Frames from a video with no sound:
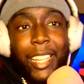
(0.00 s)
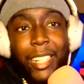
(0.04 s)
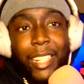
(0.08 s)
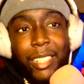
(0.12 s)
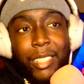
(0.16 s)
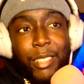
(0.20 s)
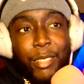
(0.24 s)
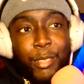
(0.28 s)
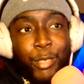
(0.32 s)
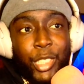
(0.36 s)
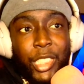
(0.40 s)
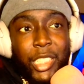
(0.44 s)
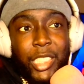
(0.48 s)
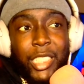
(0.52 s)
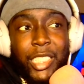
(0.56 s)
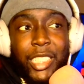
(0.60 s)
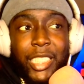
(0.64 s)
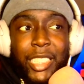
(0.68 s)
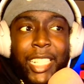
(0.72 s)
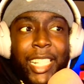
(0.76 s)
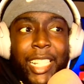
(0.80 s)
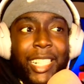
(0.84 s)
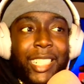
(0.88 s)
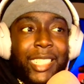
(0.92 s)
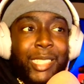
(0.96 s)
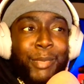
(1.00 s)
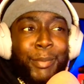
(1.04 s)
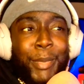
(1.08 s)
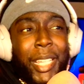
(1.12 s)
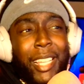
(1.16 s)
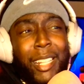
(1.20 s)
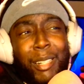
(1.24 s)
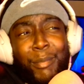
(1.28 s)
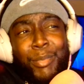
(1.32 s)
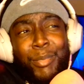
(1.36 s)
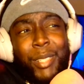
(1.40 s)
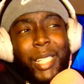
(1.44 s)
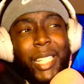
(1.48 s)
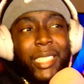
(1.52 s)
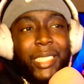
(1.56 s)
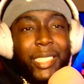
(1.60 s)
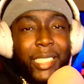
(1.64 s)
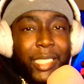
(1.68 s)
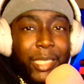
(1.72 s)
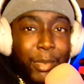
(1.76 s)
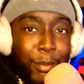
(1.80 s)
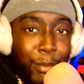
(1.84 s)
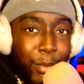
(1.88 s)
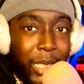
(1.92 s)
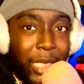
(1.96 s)
which the stand is made out of plastic,
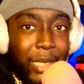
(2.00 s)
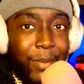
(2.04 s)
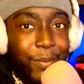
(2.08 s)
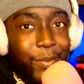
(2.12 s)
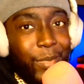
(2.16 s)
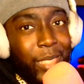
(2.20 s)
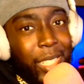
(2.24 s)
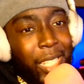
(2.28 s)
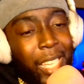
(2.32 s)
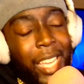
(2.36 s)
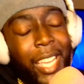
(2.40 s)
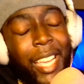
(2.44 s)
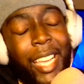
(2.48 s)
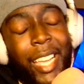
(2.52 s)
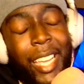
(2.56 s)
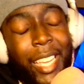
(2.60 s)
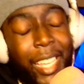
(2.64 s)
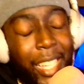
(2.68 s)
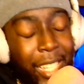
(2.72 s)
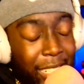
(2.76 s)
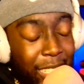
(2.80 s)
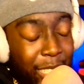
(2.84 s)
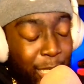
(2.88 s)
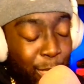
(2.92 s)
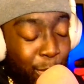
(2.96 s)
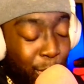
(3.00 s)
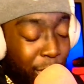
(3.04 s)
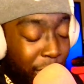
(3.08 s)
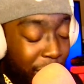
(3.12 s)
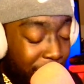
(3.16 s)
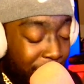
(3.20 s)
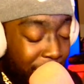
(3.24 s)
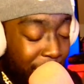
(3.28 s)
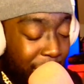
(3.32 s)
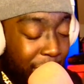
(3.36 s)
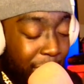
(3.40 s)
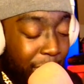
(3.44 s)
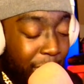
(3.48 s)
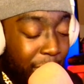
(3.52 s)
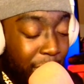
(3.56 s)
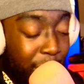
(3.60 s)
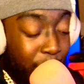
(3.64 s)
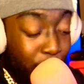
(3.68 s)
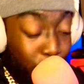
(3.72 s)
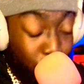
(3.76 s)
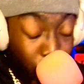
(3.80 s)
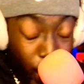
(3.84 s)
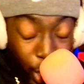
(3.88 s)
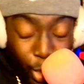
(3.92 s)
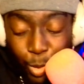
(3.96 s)
but it is what it is.
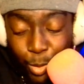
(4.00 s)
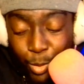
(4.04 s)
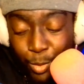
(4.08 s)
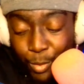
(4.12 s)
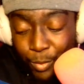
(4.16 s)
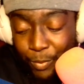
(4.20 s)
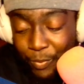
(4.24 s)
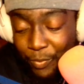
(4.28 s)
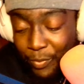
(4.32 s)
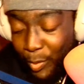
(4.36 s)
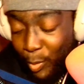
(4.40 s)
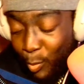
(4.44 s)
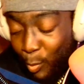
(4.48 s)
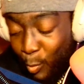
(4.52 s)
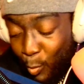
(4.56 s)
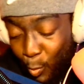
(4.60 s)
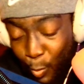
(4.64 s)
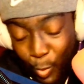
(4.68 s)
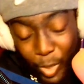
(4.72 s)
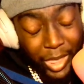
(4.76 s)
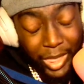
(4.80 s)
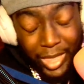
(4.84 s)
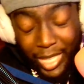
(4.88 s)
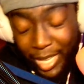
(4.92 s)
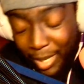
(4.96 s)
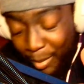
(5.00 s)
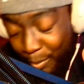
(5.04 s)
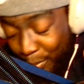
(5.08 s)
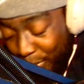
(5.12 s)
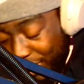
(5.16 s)
So, with that being